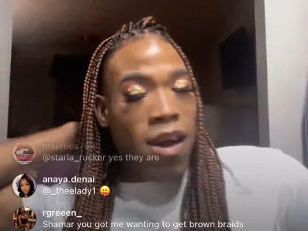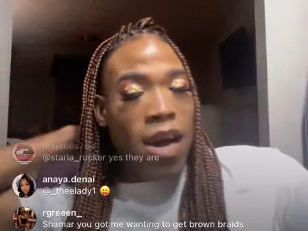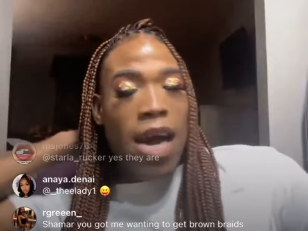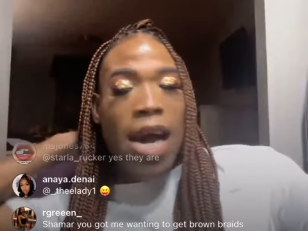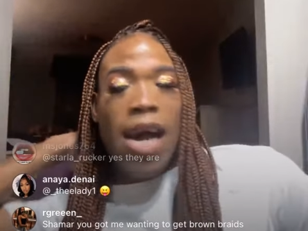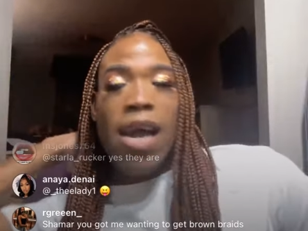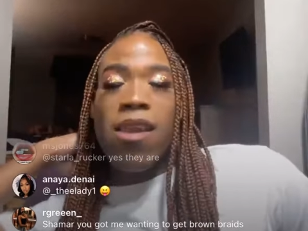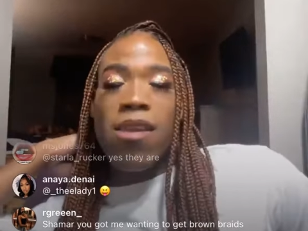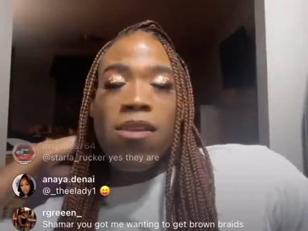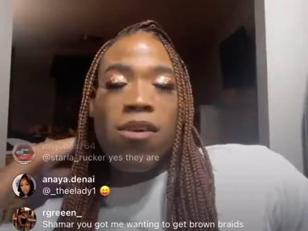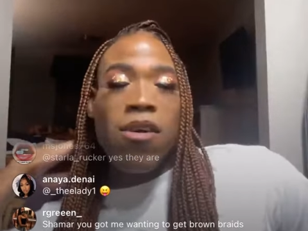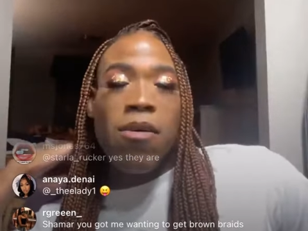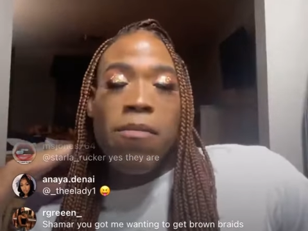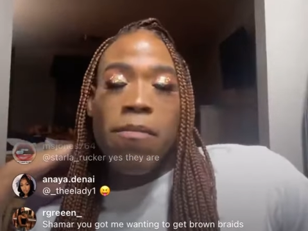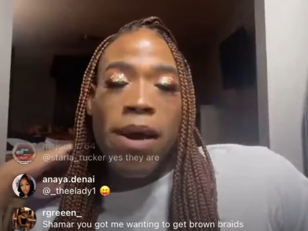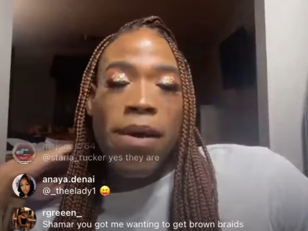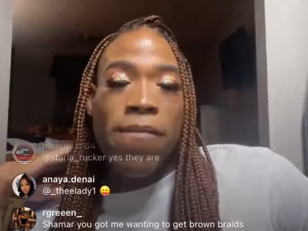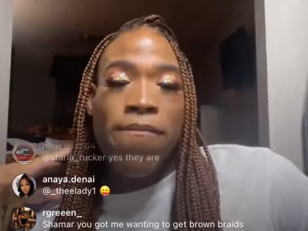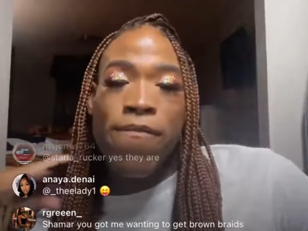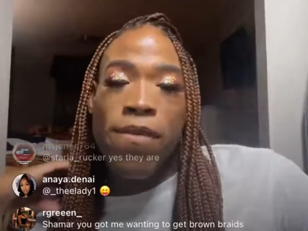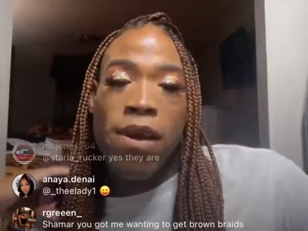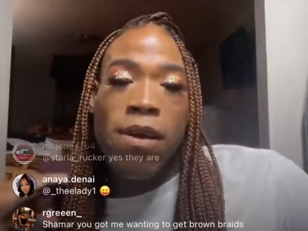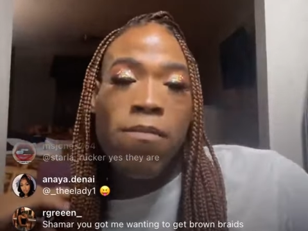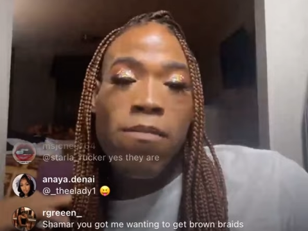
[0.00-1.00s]
I love
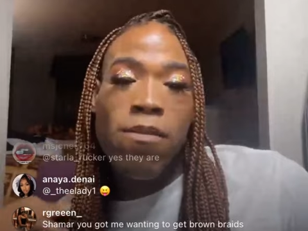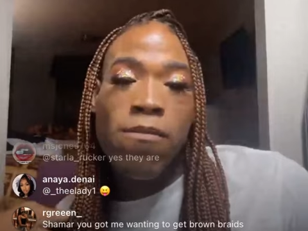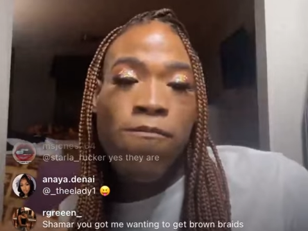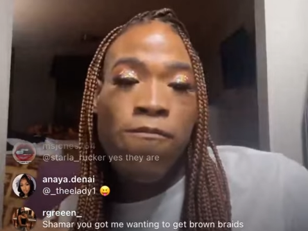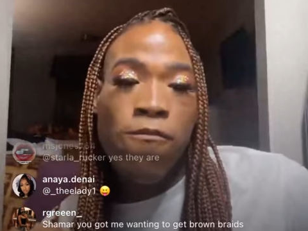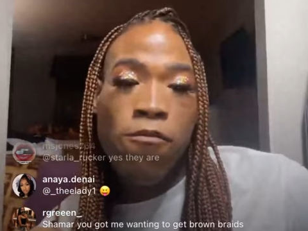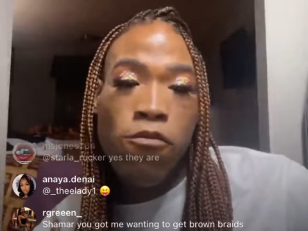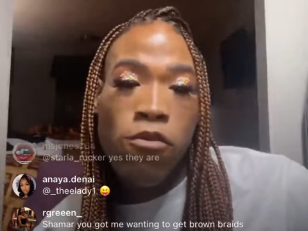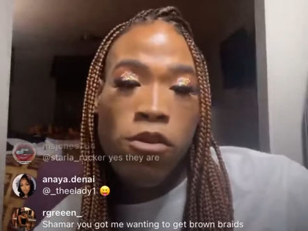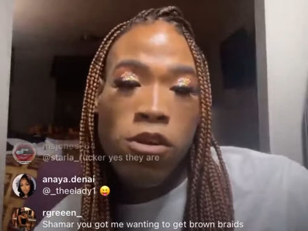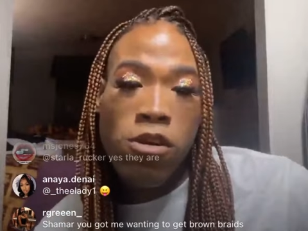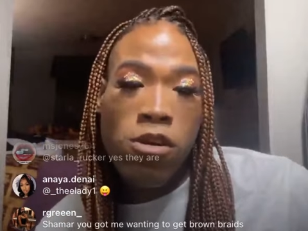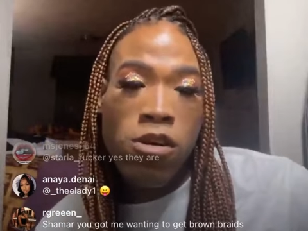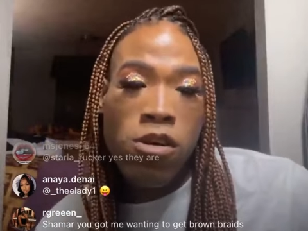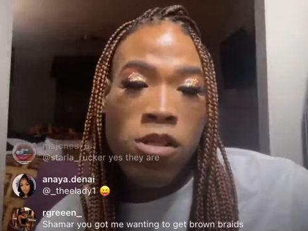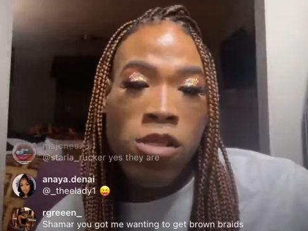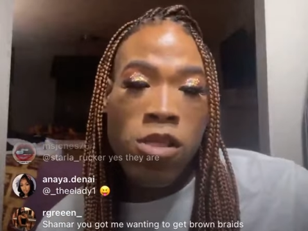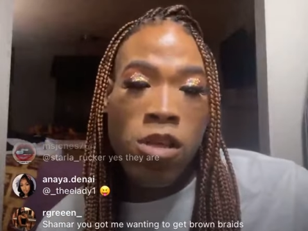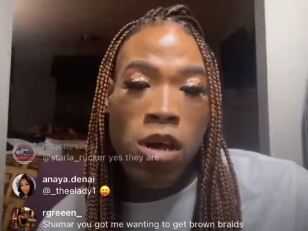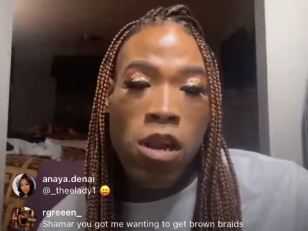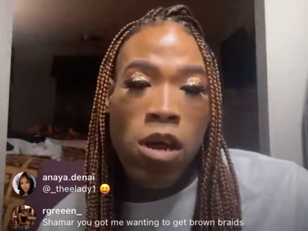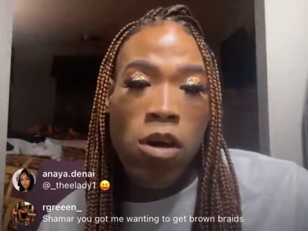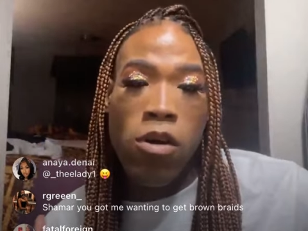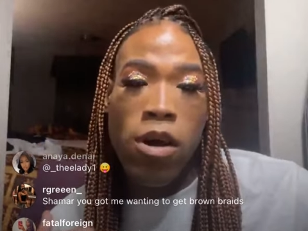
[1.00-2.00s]
my family for real.
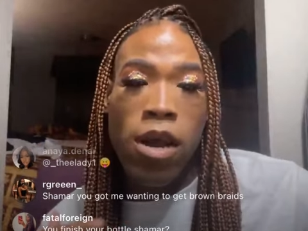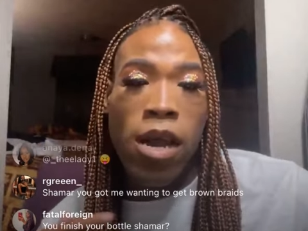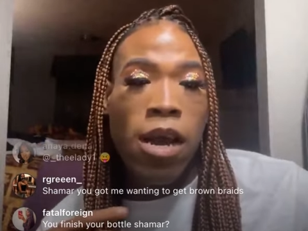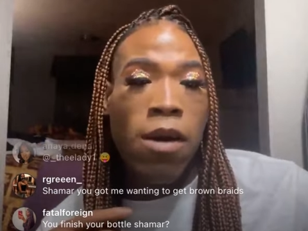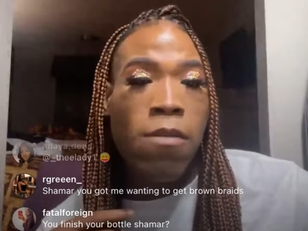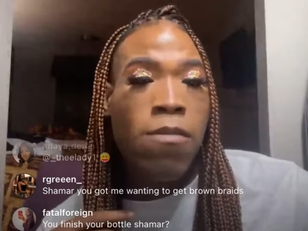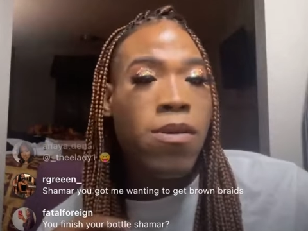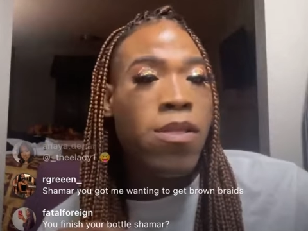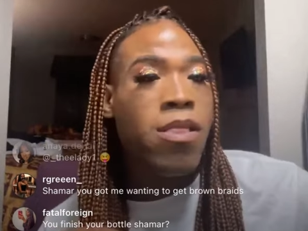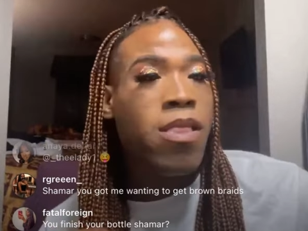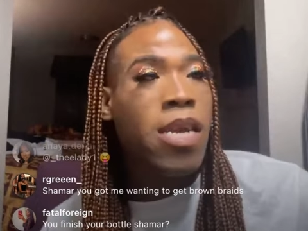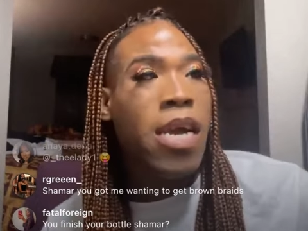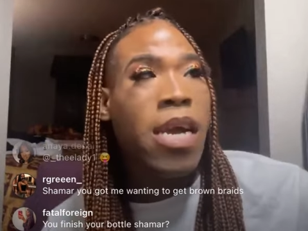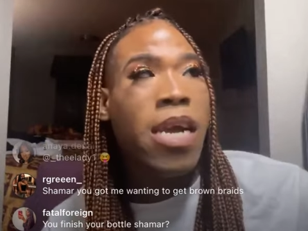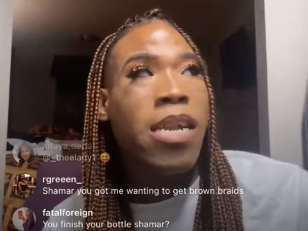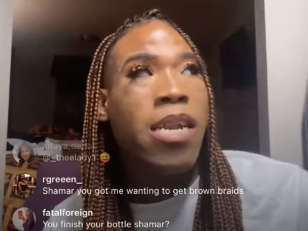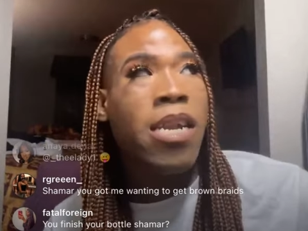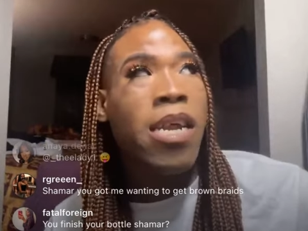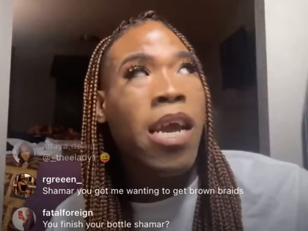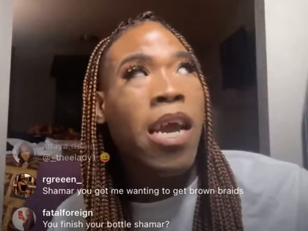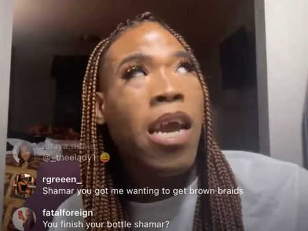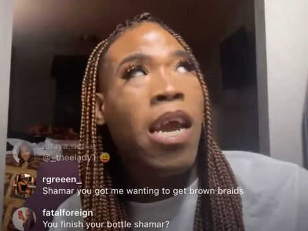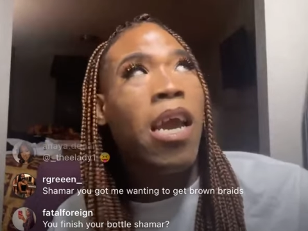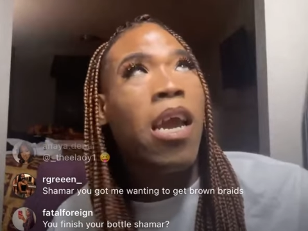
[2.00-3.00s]
So don't ever think
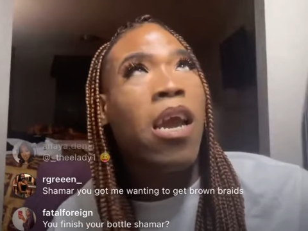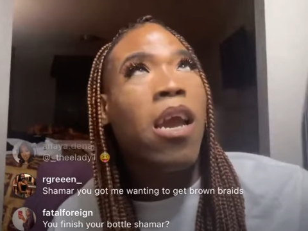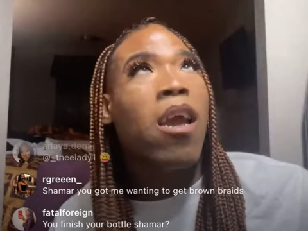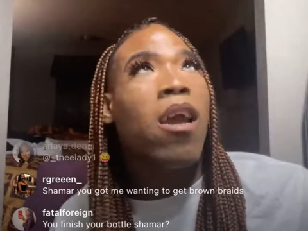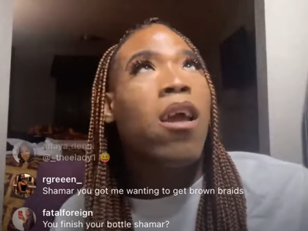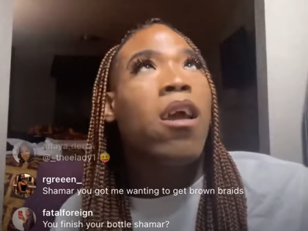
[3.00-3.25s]
that.